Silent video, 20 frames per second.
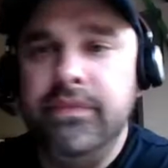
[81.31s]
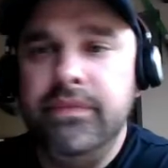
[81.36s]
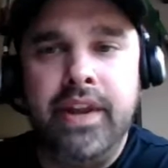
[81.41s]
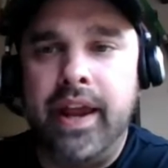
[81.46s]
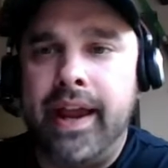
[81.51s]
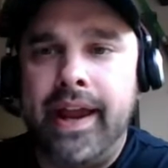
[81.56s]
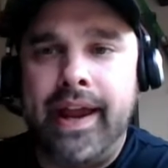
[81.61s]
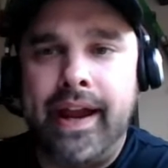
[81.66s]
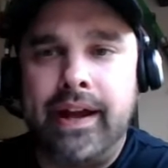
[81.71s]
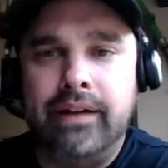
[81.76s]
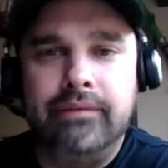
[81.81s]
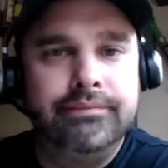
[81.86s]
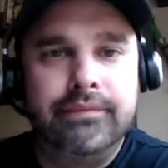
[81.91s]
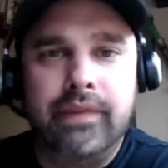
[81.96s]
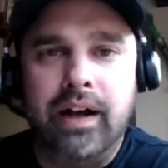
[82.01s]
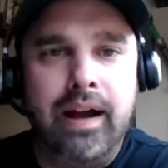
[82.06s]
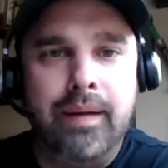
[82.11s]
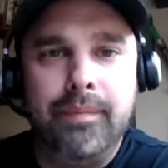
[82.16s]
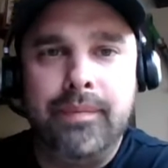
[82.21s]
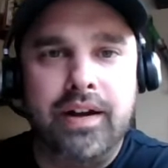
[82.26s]
Nah,
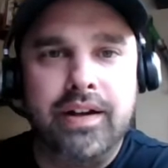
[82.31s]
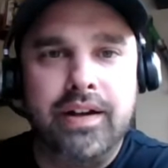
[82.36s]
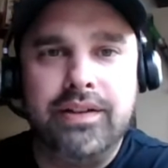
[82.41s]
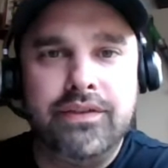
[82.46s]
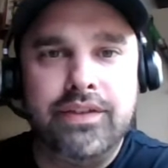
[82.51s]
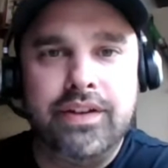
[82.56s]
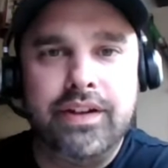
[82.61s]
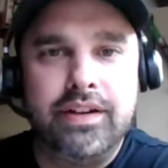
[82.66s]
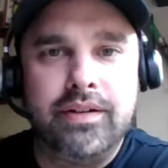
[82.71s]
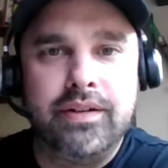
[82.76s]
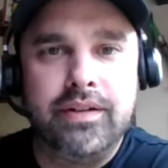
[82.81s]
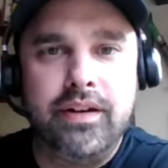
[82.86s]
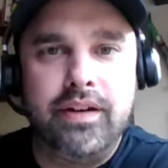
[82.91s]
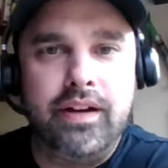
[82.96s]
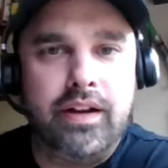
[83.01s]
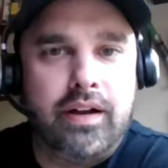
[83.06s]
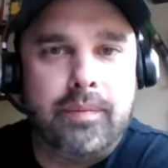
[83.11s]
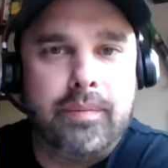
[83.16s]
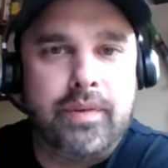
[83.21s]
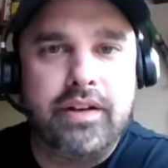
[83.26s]
I'm not even gonna,
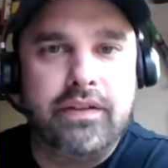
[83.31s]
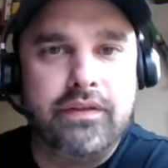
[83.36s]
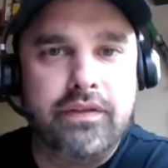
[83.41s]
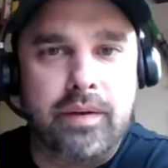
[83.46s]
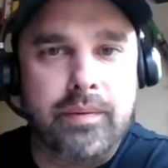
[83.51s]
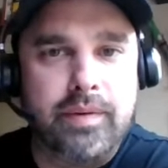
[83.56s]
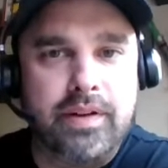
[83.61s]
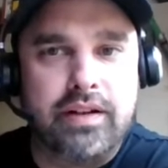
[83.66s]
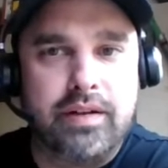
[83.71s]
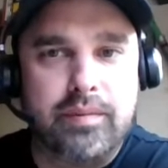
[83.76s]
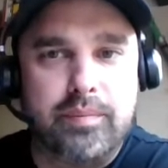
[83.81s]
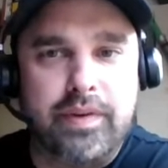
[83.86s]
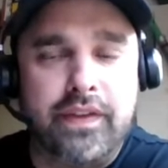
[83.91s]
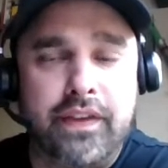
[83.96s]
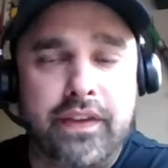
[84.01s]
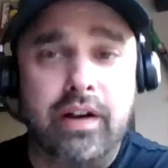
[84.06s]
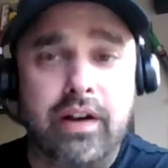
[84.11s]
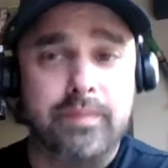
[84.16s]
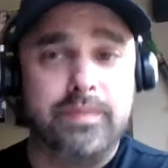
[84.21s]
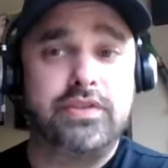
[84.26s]
I'm not gonna be
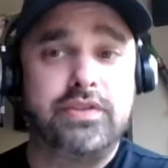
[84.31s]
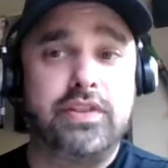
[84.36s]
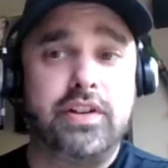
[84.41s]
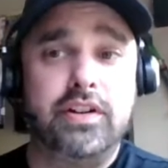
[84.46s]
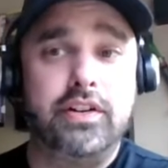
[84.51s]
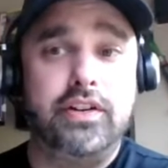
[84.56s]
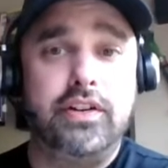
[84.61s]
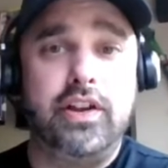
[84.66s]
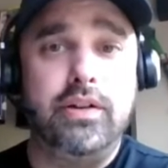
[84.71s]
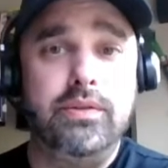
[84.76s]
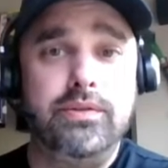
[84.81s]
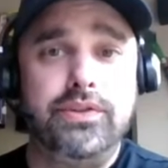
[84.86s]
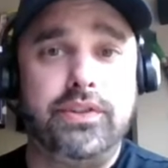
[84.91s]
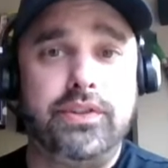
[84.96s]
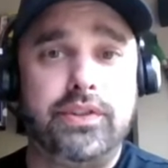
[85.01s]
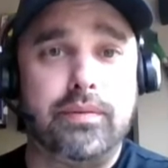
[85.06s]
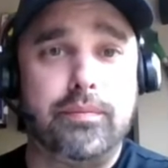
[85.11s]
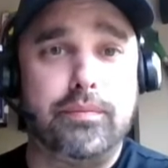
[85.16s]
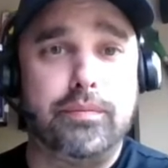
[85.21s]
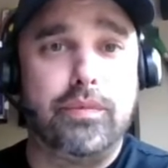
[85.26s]
there. I'm just gonna ghost
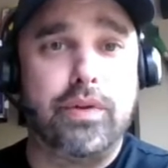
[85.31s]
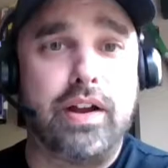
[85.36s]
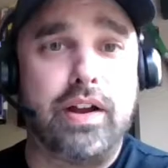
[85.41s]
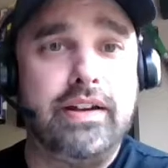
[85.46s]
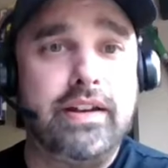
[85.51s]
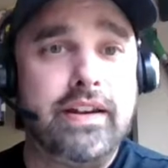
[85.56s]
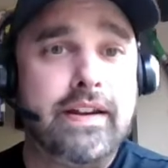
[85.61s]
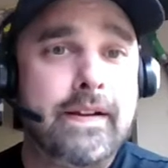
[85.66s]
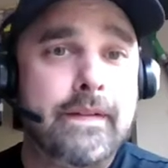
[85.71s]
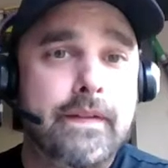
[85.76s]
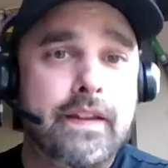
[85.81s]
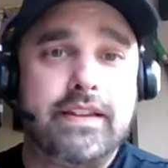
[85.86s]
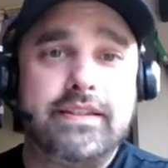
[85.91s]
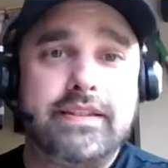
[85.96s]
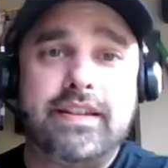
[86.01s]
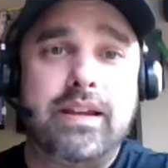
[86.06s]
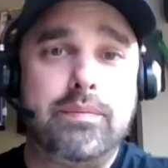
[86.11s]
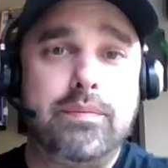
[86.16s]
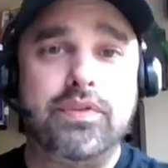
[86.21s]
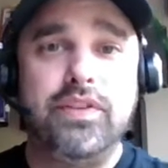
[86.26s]
him, right? The
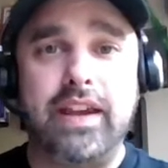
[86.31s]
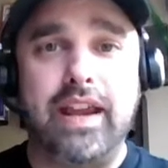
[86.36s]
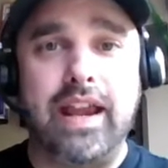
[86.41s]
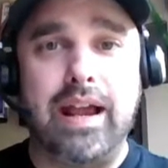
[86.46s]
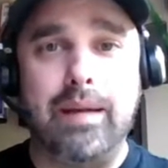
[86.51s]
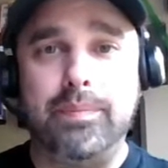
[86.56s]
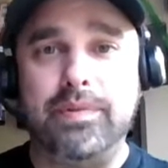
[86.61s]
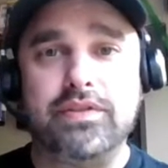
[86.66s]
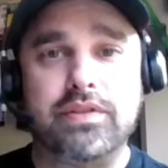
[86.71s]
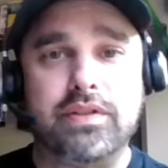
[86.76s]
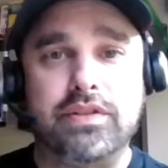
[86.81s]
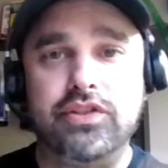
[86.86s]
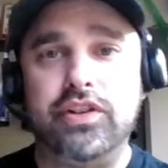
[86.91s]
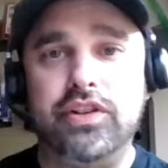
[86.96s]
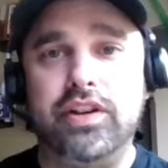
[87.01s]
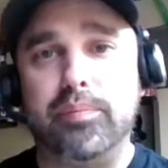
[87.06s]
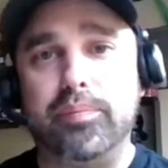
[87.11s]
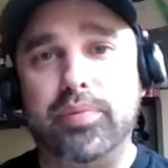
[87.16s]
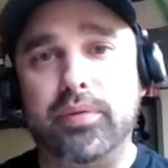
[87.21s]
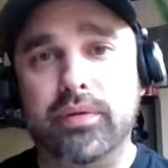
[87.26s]
same thing happens when you
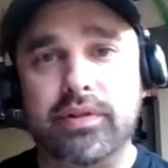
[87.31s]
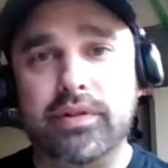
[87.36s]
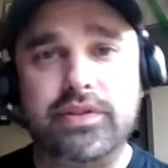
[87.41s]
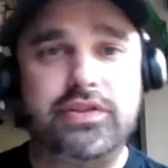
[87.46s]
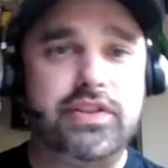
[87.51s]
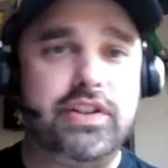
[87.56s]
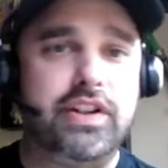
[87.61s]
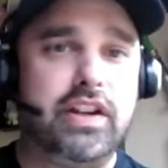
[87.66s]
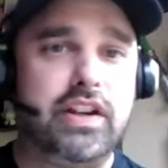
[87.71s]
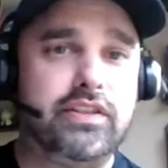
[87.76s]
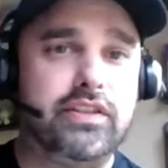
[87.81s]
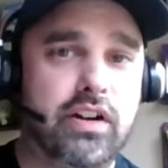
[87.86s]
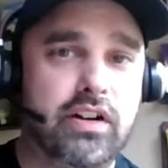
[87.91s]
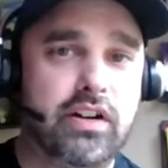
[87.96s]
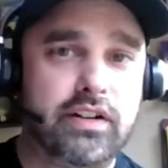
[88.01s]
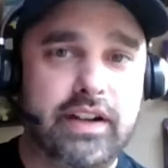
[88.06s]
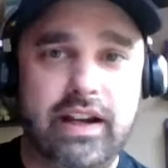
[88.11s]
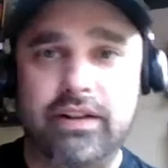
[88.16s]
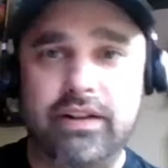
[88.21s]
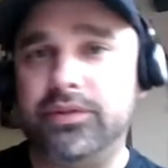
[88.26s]
get porched, you get
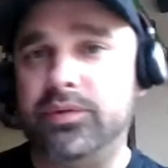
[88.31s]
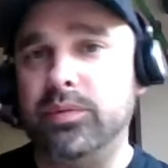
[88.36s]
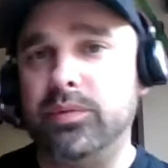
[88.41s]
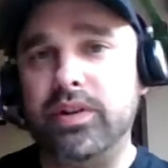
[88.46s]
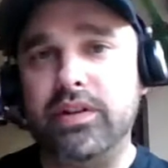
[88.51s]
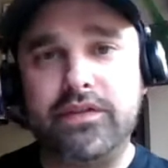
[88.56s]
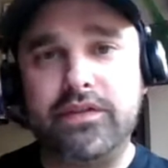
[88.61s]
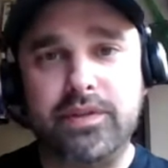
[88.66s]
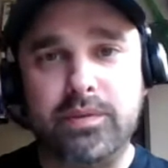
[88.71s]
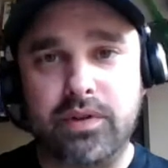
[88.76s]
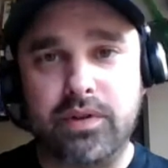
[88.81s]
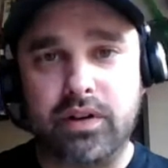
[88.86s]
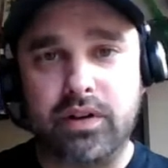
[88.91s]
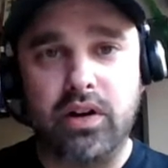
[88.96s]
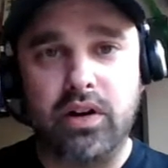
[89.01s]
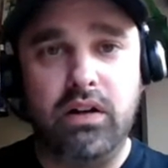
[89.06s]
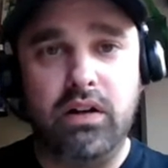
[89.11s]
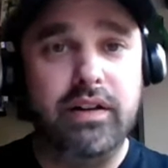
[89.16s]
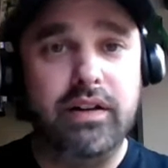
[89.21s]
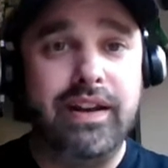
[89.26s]
dark house, whatever you want to
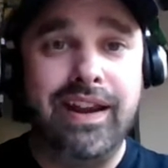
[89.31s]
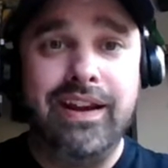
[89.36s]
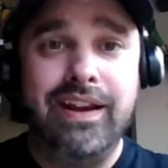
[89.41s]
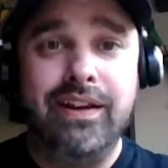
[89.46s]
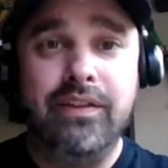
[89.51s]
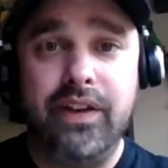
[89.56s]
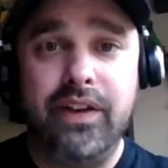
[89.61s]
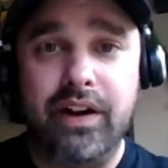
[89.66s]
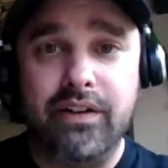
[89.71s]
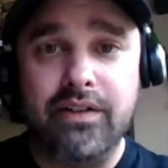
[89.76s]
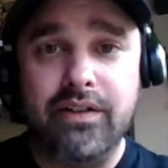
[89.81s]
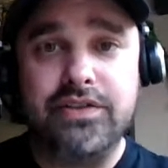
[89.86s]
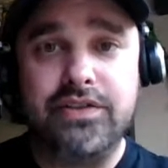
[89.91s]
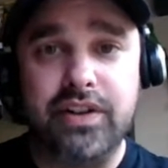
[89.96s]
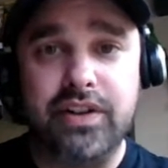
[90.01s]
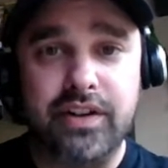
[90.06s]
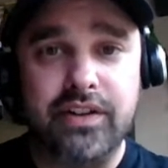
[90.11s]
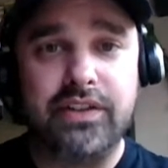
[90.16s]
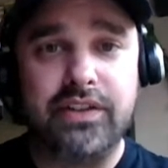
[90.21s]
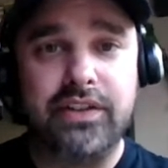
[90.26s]
call it. They're
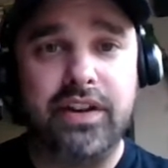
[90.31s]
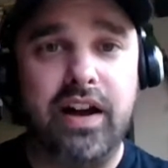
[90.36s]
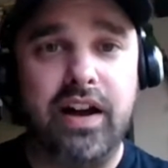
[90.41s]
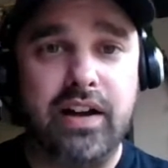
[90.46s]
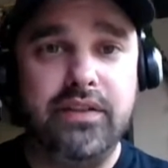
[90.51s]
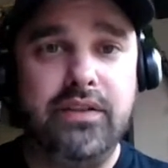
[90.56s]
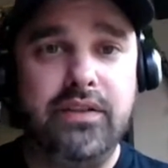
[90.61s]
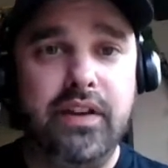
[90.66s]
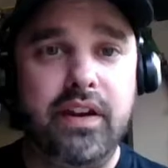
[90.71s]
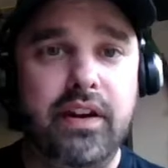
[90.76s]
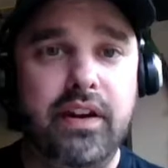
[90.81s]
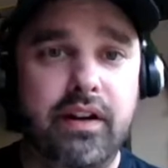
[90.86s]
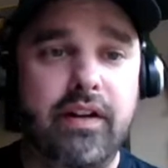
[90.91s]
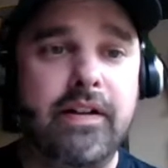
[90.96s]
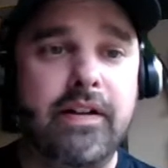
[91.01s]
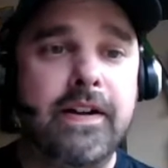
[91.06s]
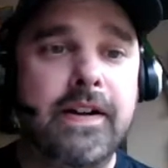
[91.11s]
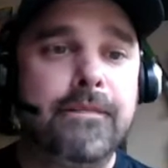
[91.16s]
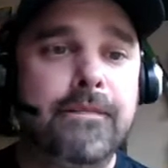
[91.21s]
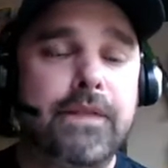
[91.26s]
just not there.
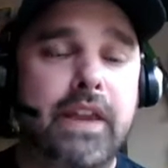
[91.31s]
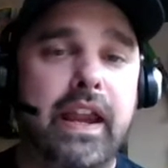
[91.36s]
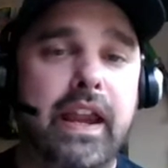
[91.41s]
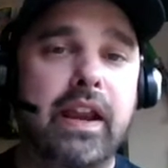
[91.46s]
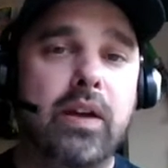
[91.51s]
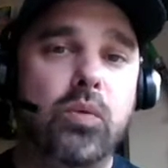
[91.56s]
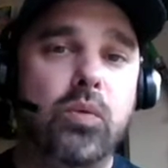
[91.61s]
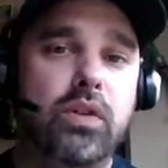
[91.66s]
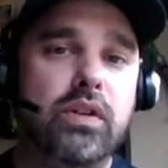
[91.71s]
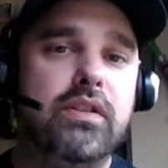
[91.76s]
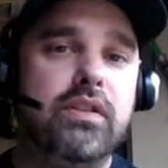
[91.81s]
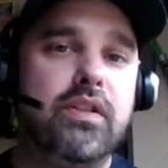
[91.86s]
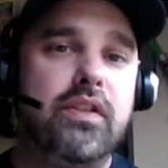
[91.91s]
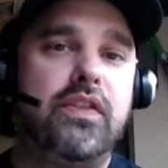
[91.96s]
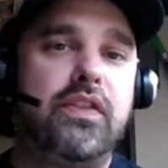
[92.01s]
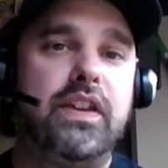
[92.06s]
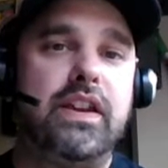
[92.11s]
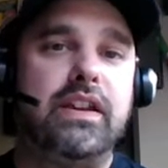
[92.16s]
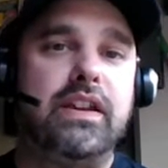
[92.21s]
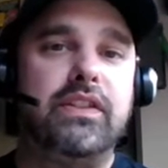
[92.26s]
And one of the
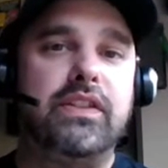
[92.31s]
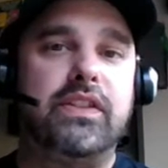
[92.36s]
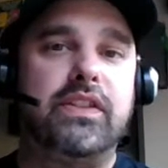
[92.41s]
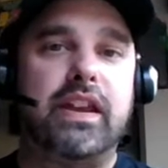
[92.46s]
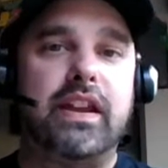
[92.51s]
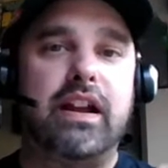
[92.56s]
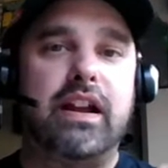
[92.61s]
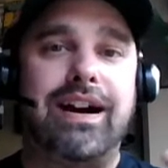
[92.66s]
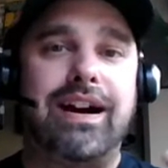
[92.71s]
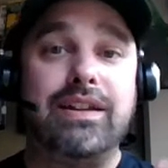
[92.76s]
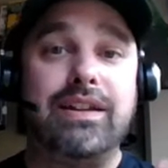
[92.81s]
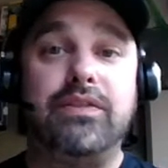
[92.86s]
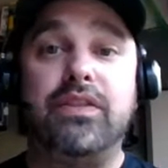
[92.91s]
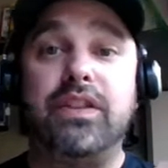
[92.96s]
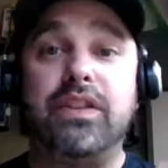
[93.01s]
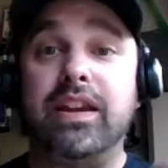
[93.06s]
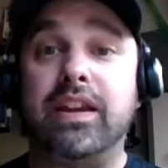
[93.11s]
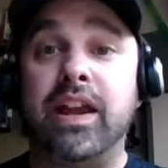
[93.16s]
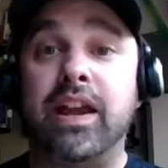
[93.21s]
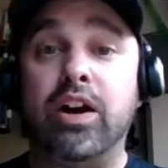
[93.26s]
things that I
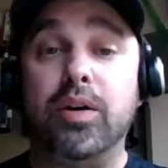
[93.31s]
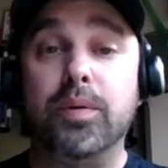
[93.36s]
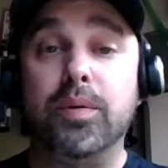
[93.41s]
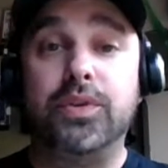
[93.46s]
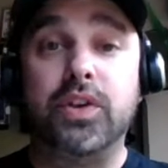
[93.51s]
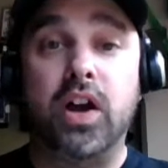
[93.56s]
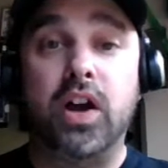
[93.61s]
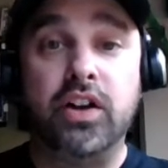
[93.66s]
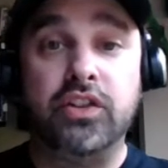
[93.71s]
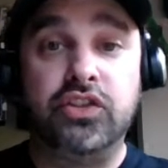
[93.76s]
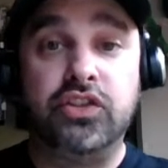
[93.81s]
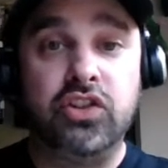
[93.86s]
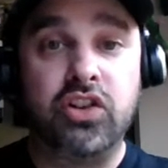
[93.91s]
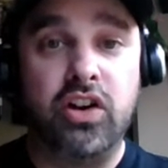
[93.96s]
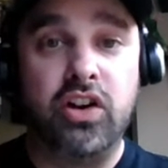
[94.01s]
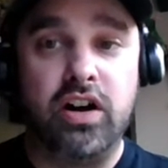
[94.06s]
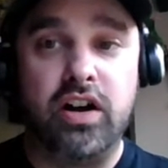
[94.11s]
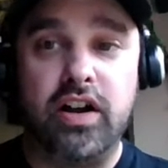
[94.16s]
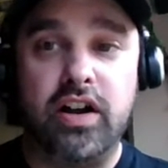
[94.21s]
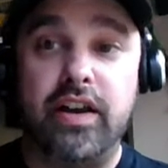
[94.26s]
think helps a
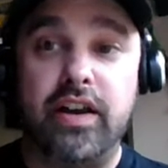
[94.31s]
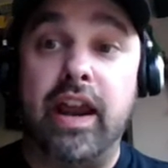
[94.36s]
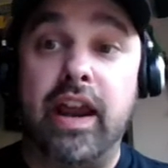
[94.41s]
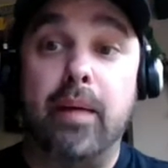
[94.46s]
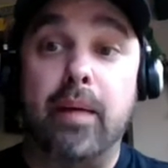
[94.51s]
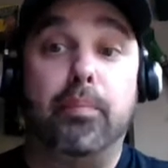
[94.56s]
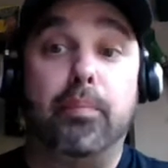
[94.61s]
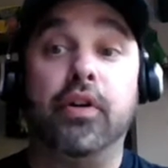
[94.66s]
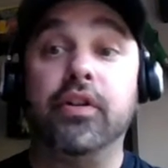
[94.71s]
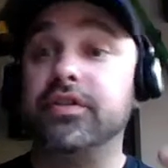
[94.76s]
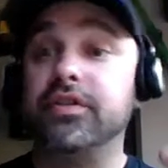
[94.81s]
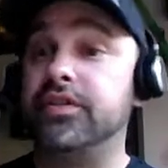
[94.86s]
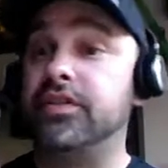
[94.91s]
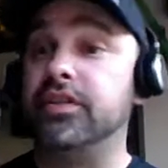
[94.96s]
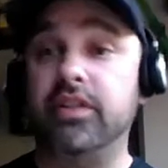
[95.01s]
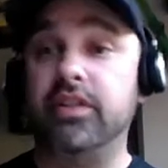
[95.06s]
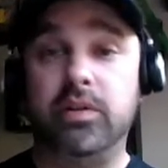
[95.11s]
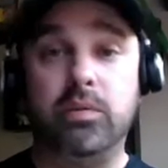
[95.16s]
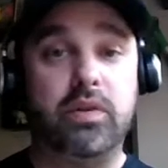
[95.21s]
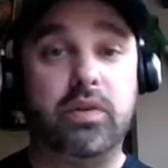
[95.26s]
ton, and
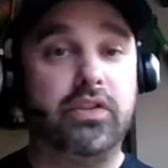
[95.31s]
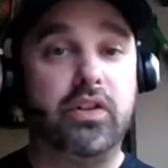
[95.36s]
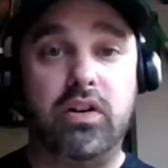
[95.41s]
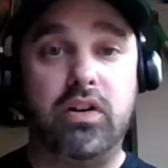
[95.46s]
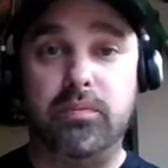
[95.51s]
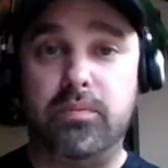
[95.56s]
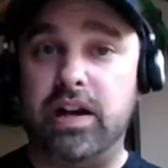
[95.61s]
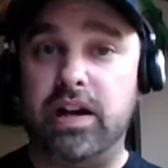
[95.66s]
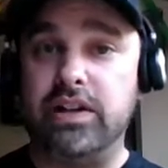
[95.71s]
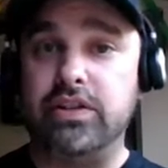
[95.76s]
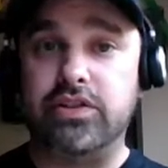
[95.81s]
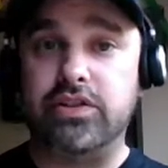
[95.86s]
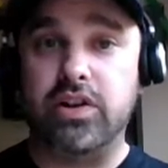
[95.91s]
personally with all my